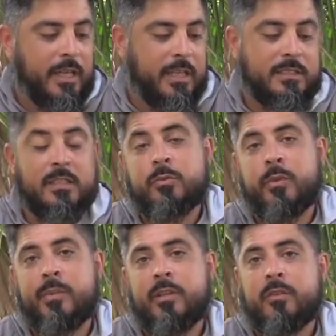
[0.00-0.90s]
And since
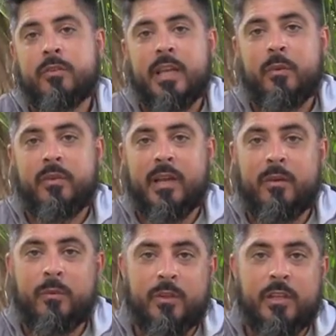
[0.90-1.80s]
we've been doing that, we've
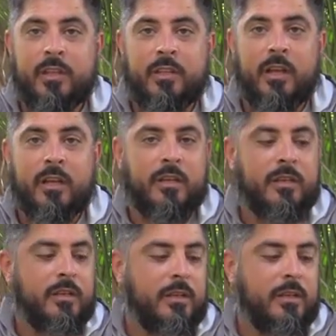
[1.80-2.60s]
had really good luck